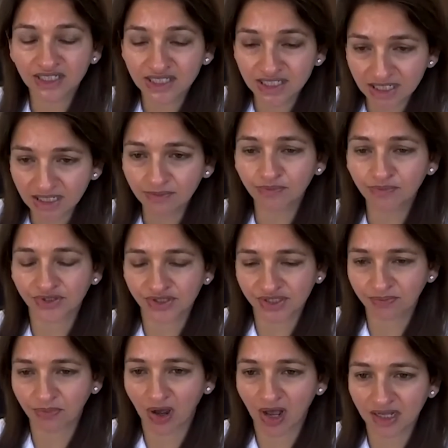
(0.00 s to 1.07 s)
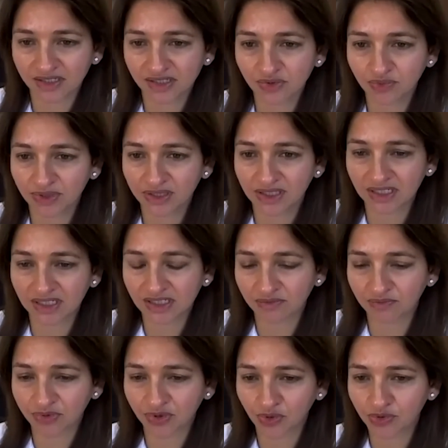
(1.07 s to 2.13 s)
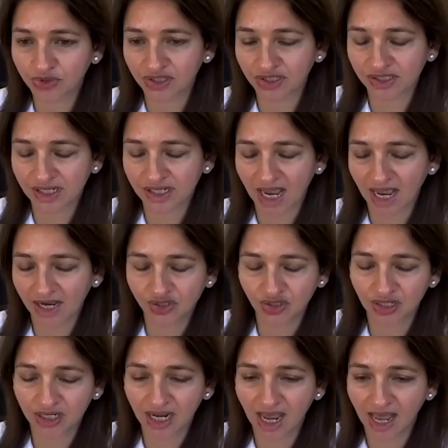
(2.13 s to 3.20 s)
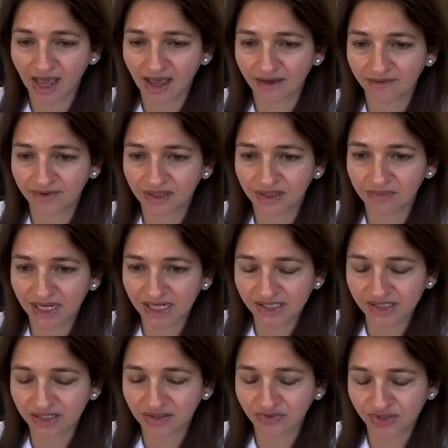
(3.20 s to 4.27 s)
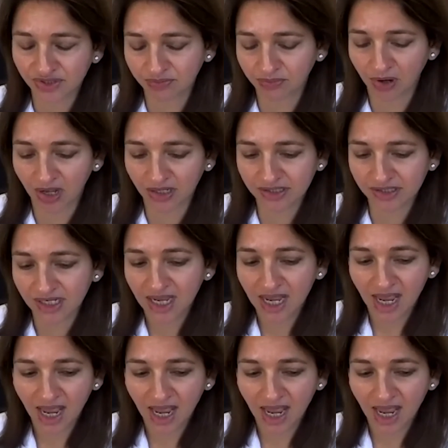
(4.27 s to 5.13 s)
deep response with these approaches actually have an amazing response.